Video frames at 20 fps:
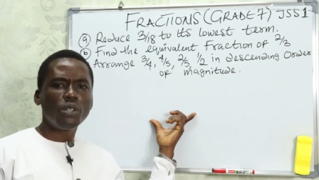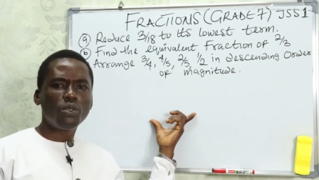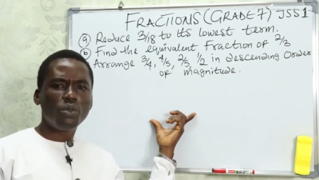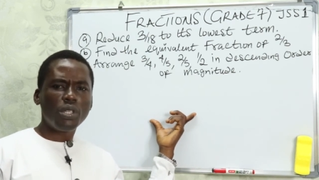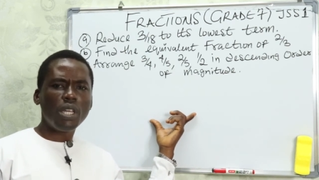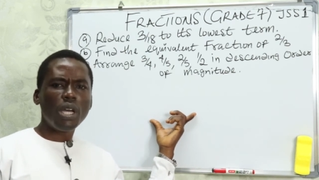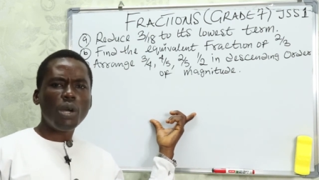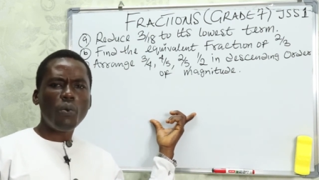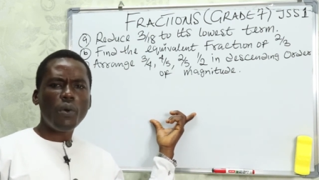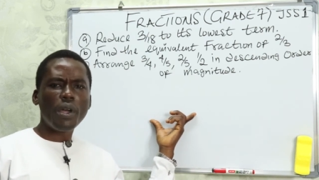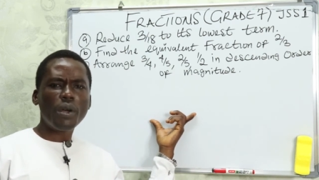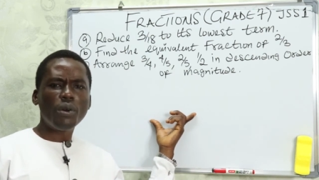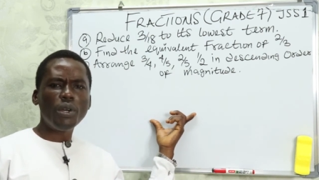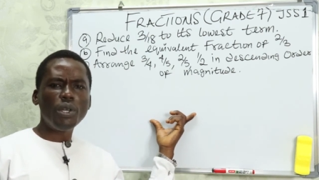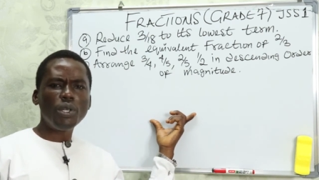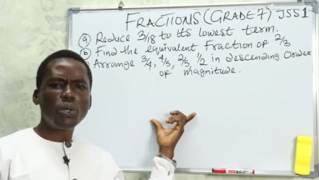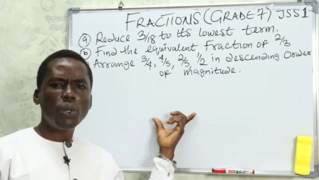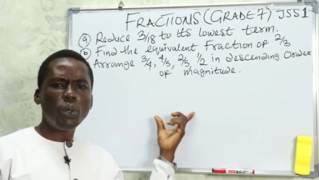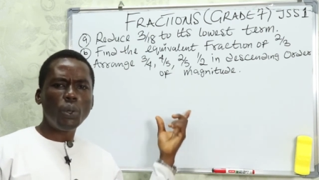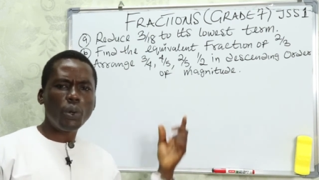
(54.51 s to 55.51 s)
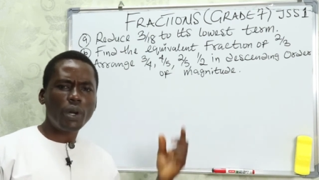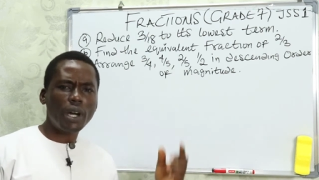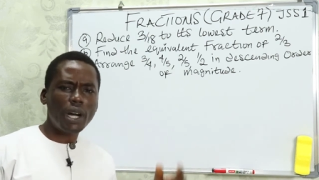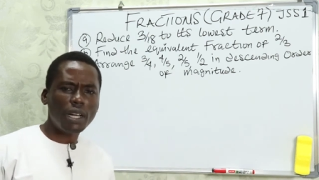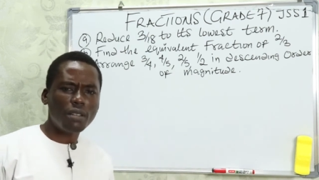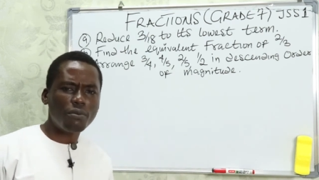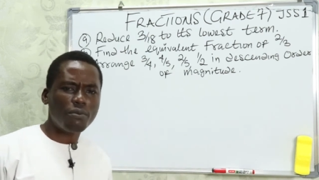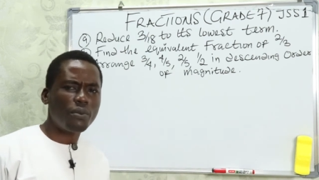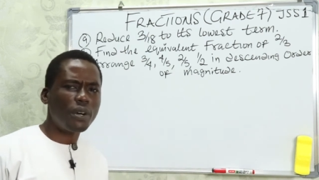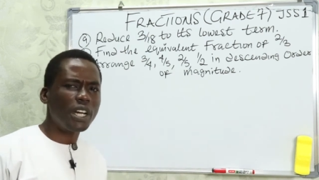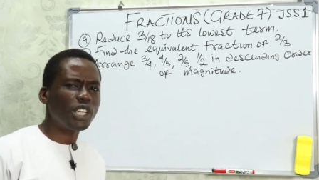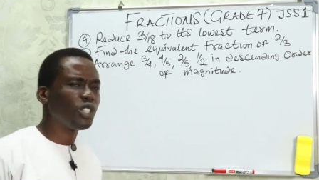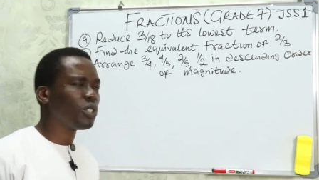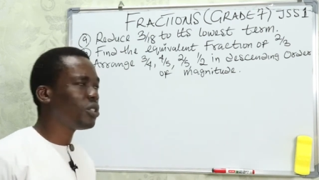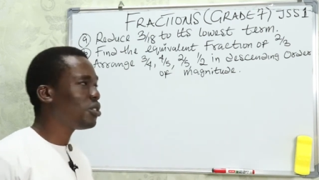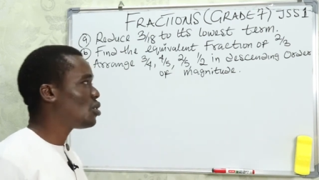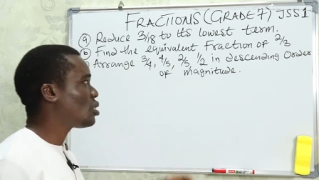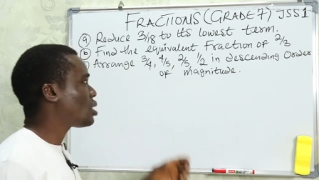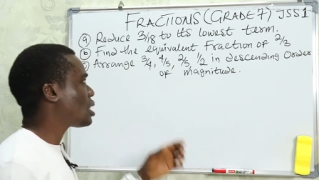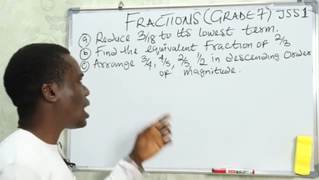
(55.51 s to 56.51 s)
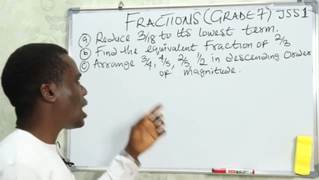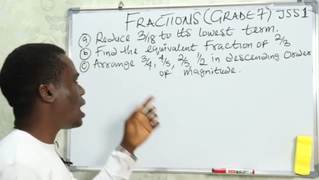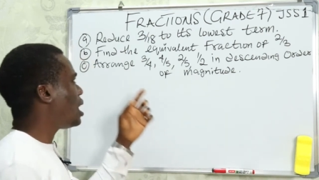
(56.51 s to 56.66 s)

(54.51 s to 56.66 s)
Today we're going to look at fractions,